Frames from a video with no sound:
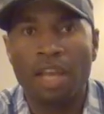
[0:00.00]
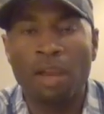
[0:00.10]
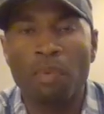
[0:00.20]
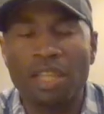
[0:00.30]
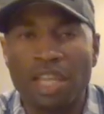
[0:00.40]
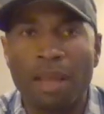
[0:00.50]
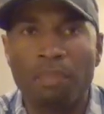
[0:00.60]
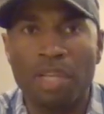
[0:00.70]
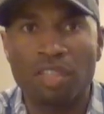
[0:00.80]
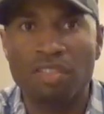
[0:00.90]
And with
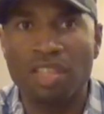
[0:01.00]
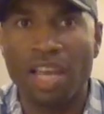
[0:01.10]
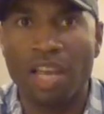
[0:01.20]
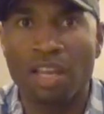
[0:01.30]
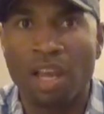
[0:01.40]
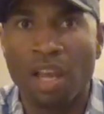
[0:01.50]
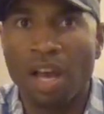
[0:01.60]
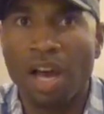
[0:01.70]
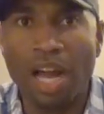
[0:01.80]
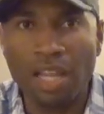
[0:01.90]
that being said,
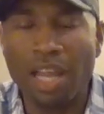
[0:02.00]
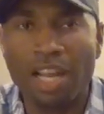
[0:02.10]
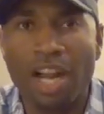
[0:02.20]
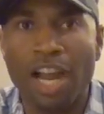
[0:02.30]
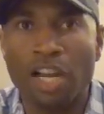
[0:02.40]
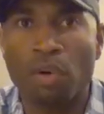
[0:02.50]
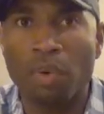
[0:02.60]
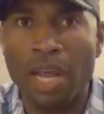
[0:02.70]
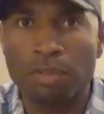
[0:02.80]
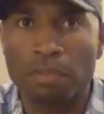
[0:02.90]
I like higher
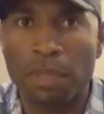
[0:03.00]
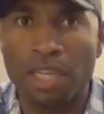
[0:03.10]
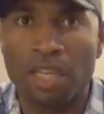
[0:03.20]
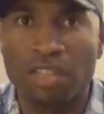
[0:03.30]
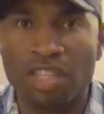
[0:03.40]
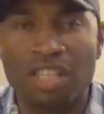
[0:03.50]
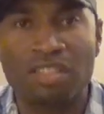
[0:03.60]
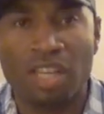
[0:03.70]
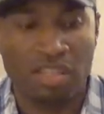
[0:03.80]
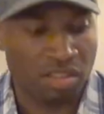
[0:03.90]
reps because
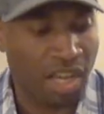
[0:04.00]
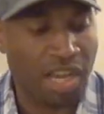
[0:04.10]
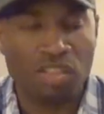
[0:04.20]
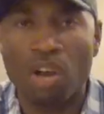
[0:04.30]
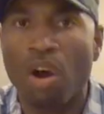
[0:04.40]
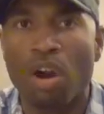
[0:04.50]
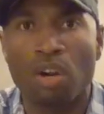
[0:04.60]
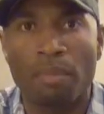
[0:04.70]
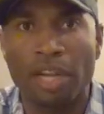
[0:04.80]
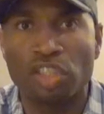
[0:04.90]
it's, it's not as
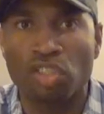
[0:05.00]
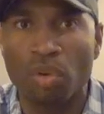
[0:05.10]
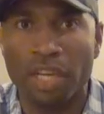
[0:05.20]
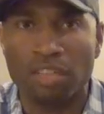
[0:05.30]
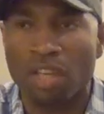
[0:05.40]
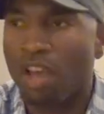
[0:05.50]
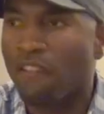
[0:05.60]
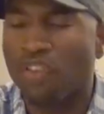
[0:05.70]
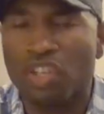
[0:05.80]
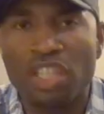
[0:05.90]
hard on my joints.
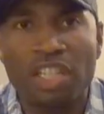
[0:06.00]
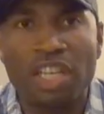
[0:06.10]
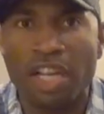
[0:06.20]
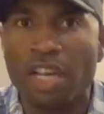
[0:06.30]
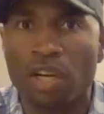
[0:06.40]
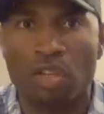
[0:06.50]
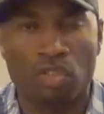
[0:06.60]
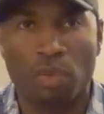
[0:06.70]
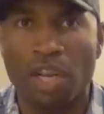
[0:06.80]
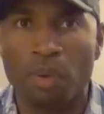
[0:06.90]
For
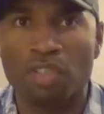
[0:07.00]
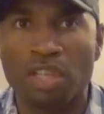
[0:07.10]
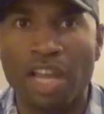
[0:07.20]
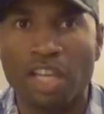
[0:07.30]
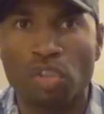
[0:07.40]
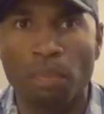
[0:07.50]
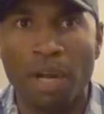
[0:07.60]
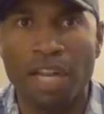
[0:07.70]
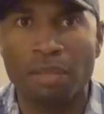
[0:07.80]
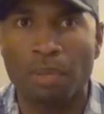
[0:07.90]
years, when I was a natural
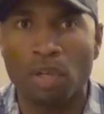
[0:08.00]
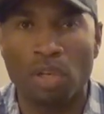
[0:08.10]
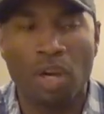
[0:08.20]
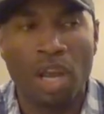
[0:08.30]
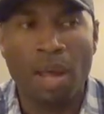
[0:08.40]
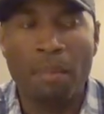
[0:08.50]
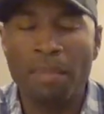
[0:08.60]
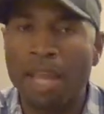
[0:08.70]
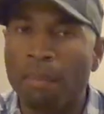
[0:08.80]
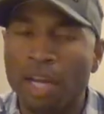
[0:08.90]
bodybuilder,
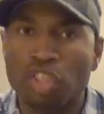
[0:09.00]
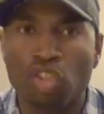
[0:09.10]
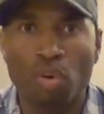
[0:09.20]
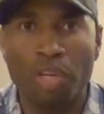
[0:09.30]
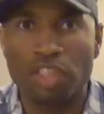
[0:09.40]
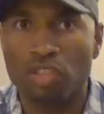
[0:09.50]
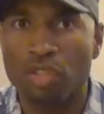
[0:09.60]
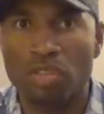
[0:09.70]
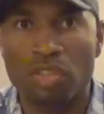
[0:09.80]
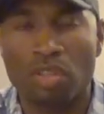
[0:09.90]
man, my joints
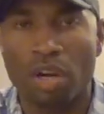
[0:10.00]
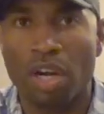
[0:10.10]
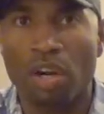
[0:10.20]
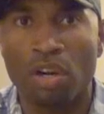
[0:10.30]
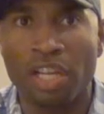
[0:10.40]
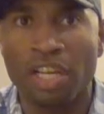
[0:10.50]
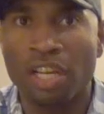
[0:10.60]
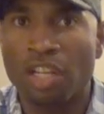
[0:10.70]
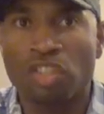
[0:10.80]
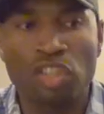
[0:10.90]
used to start hurting
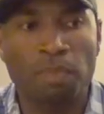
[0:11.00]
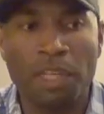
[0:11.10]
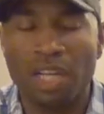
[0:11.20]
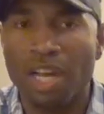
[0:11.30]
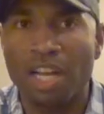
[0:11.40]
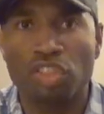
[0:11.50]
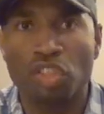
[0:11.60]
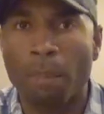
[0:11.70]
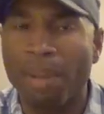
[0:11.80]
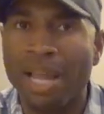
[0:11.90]
just because
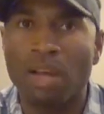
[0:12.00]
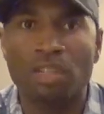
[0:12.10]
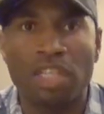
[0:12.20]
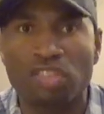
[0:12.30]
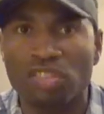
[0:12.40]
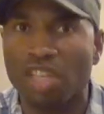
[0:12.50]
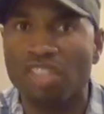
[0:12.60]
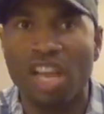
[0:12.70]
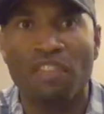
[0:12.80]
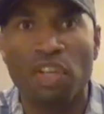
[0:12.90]
you're pounding
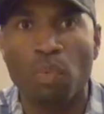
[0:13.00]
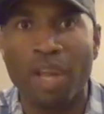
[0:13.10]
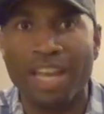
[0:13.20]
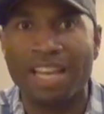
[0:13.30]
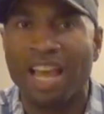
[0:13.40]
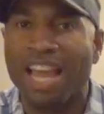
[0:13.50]
such heavy weight